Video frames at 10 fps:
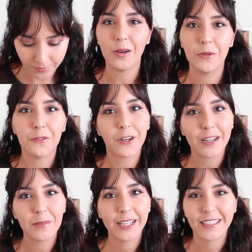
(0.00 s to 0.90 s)
Now before
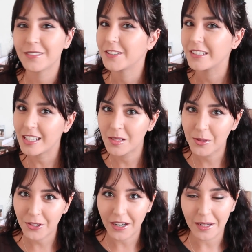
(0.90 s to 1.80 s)
I begin, if you're not
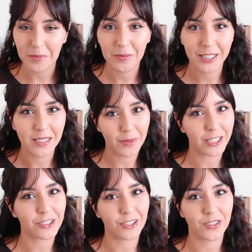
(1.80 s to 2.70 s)
subscribed, please
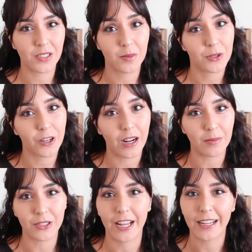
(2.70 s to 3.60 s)
make sure to
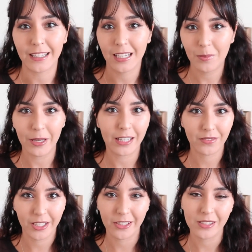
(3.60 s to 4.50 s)
subscribe so that I can keep
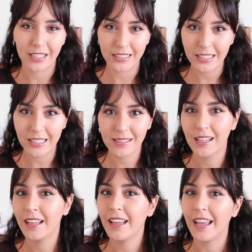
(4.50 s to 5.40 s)
making videos like these
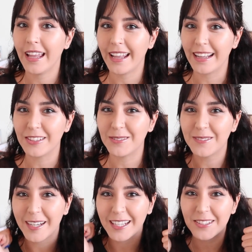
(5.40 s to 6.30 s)
and don't
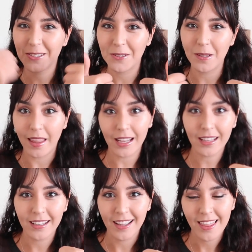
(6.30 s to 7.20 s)
forget to
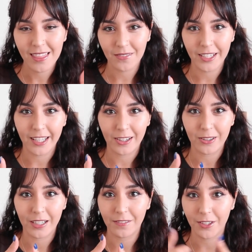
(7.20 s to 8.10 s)
like the
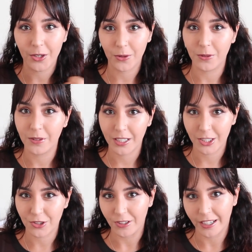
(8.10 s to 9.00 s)
video if you
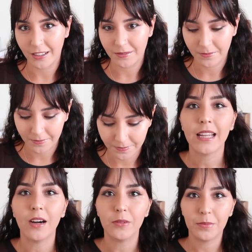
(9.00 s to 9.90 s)
enjoy it.
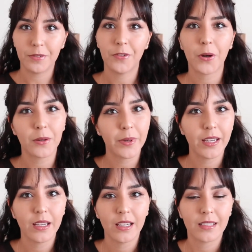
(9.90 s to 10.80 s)
Now before
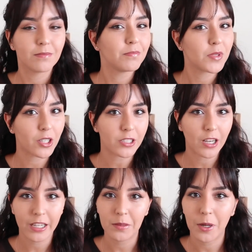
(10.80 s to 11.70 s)
we start
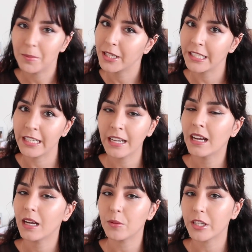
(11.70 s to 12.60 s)
talking about money,
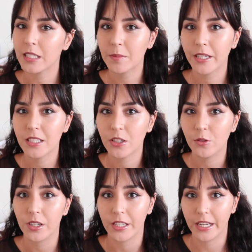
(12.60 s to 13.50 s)
I want to explain to
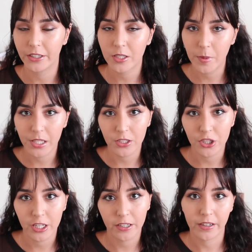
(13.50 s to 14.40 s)
you what an aerospace
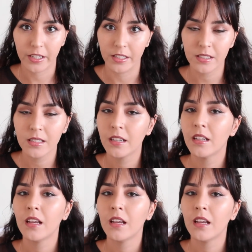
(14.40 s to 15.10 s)
engineer is.